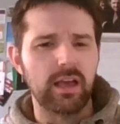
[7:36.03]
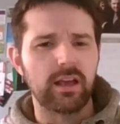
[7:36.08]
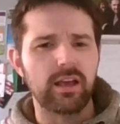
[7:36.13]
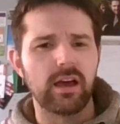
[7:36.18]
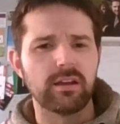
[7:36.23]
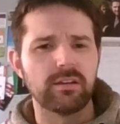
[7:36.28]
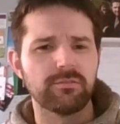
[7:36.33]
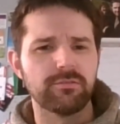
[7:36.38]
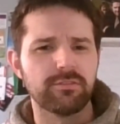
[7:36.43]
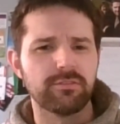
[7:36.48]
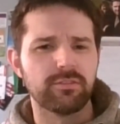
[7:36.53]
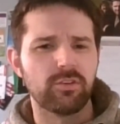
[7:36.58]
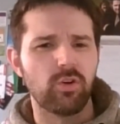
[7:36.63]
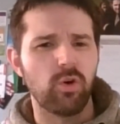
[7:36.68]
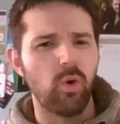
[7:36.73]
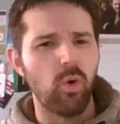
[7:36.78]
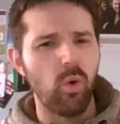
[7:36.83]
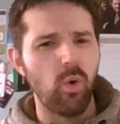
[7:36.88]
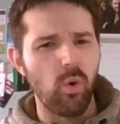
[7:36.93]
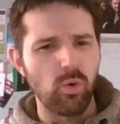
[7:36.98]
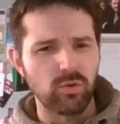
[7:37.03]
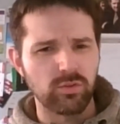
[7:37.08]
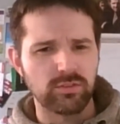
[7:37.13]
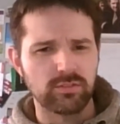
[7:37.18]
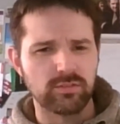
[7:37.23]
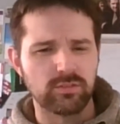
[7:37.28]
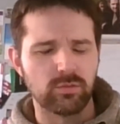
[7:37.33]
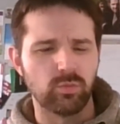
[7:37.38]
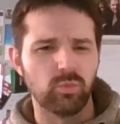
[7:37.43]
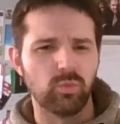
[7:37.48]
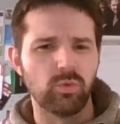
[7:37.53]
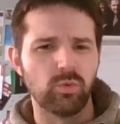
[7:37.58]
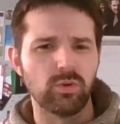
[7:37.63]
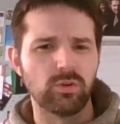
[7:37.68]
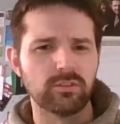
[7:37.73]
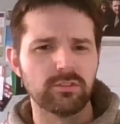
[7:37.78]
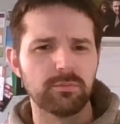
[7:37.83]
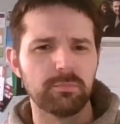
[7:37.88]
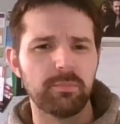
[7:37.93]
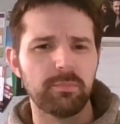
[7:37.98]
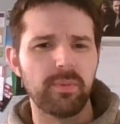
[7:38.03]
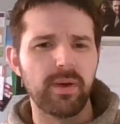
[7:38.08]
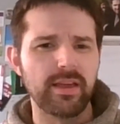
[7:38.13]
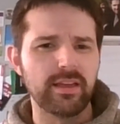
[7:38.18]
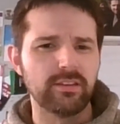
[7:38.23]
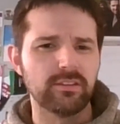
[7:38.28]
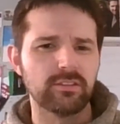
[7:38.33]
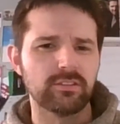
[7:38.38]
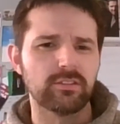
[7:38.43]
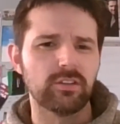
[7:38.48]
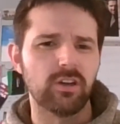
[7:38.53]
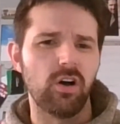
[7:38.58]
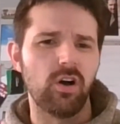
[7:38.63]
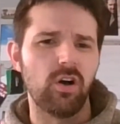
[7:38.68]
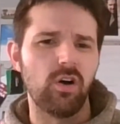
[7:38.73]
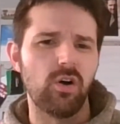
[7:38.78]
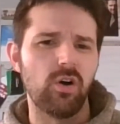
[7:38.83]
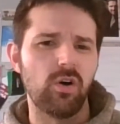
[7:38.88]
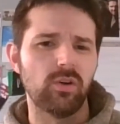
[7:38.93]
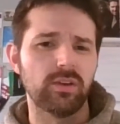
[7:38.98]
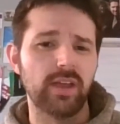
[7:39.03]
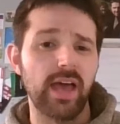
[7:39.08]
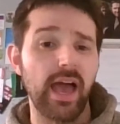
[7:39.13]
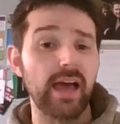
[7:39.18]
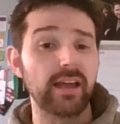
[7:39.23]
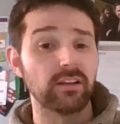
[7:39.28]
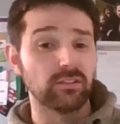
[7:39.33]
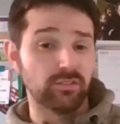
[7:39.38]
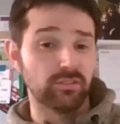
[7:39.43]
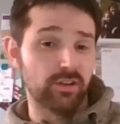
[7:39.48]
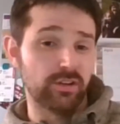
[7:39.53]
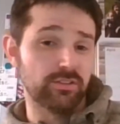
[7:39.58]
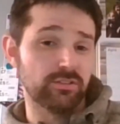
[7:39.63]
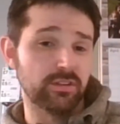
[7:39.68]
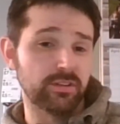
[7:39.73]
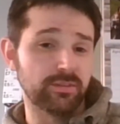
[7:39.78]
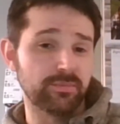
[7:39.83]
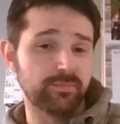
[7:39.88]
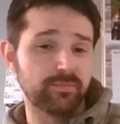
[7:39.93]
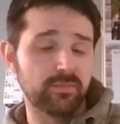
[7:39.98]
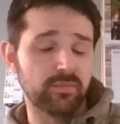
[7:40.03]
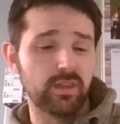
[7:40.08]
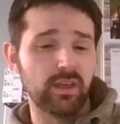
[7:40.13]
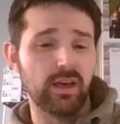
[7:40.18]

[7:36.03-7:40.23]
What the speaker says: kind of course was based on adult nursing.